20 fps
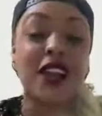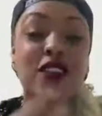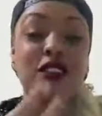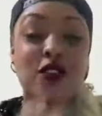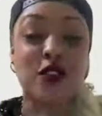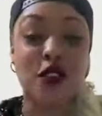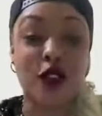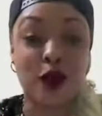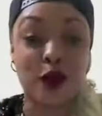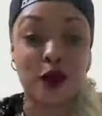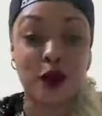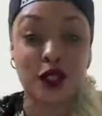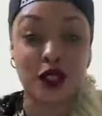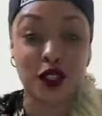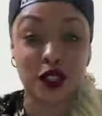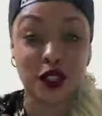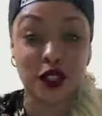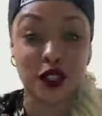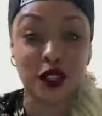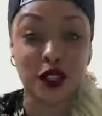enjoying what you're
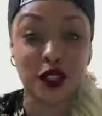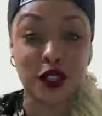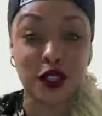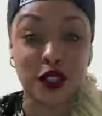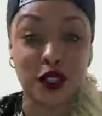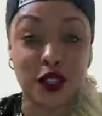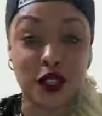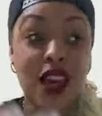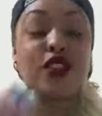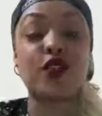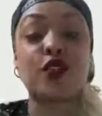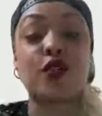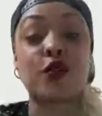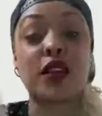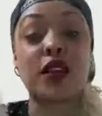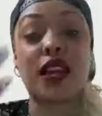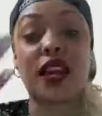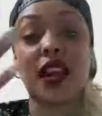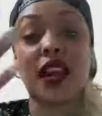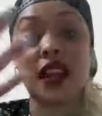doing, so you
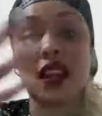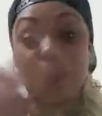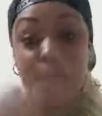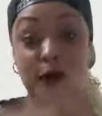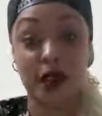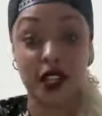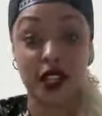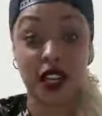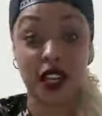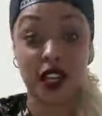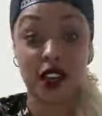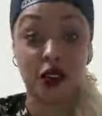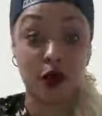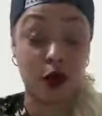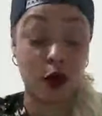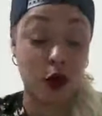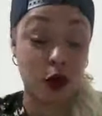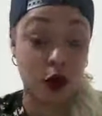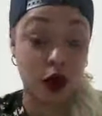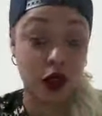can't appreciate
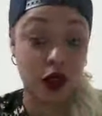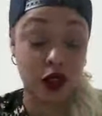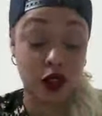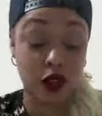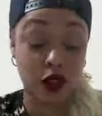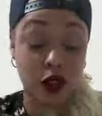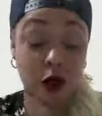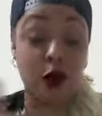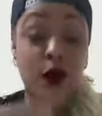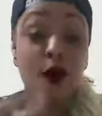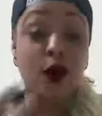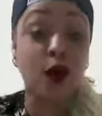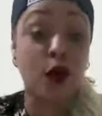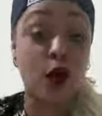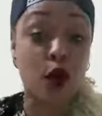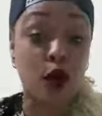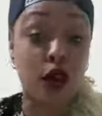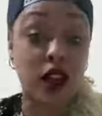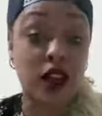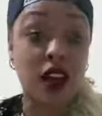the
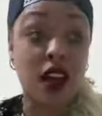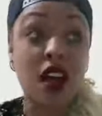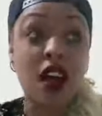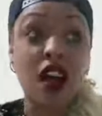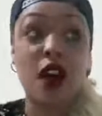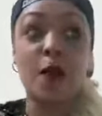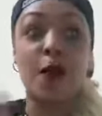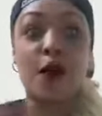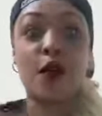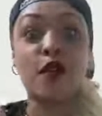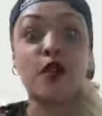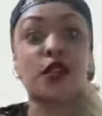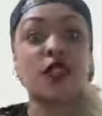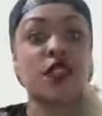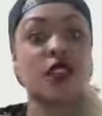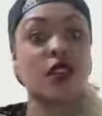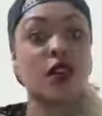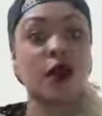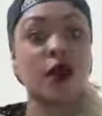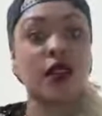reward, opposed to
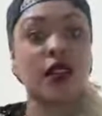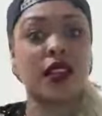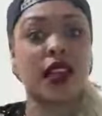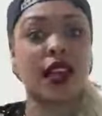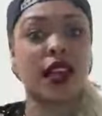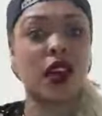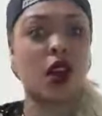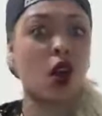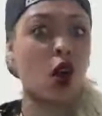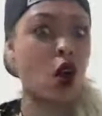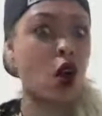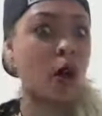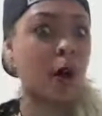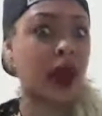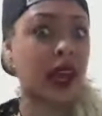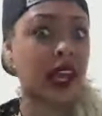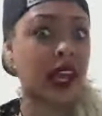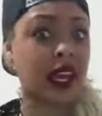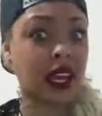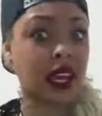knowing like, oh
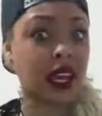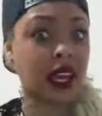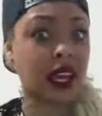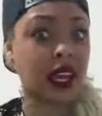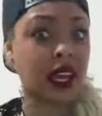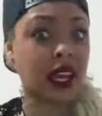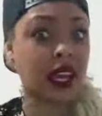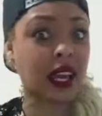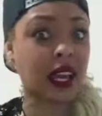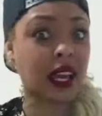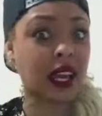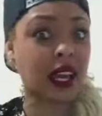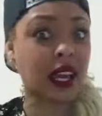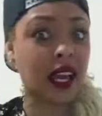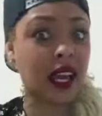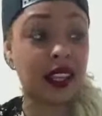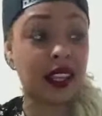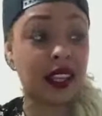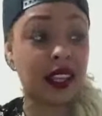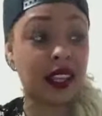my god, like
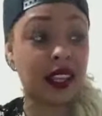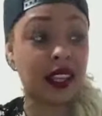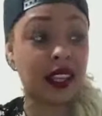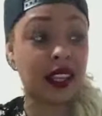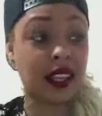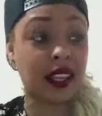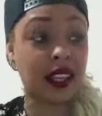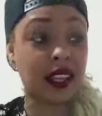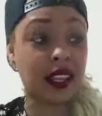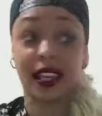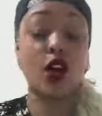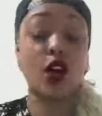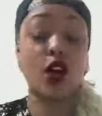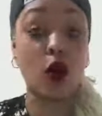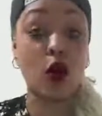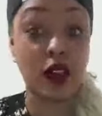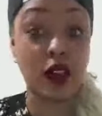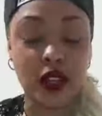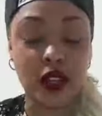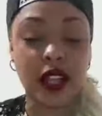it's a whole nother level when
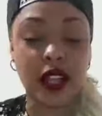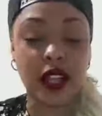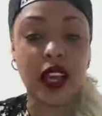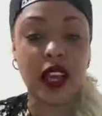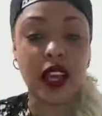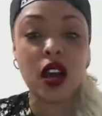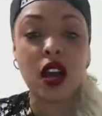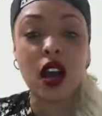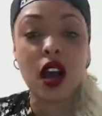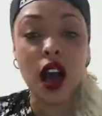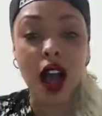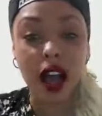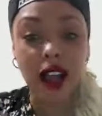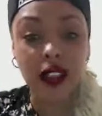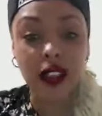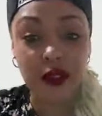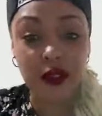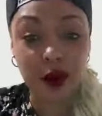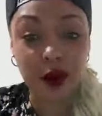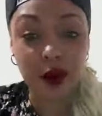you're like, I love what
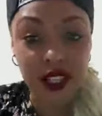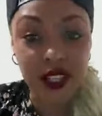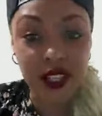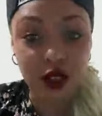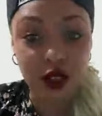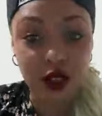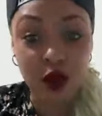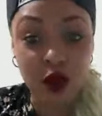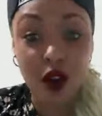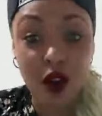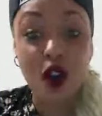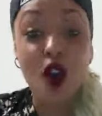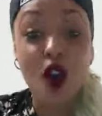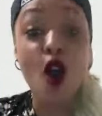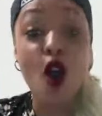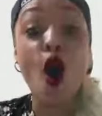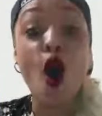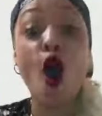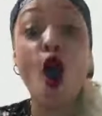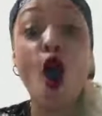I do,
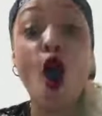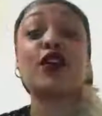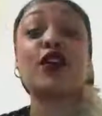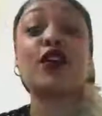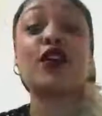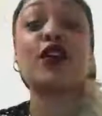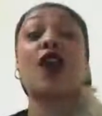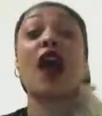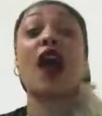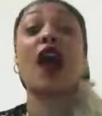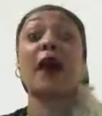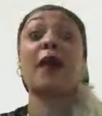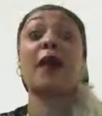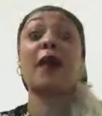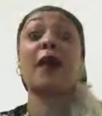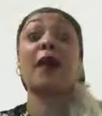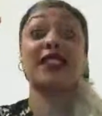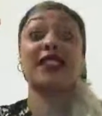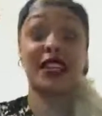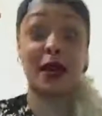holy crap, I'm about to
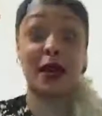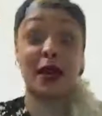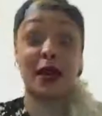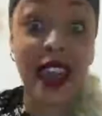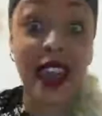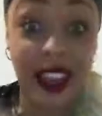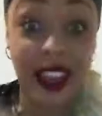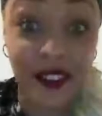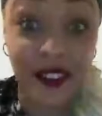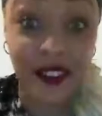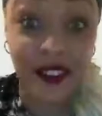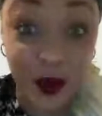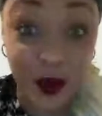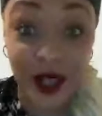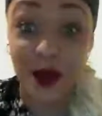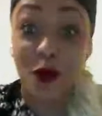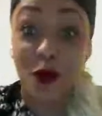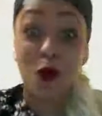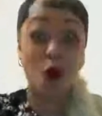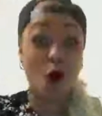get paid for it.
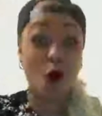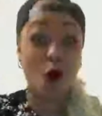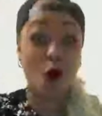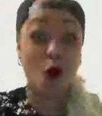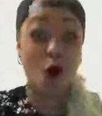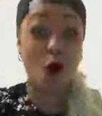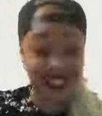What? Like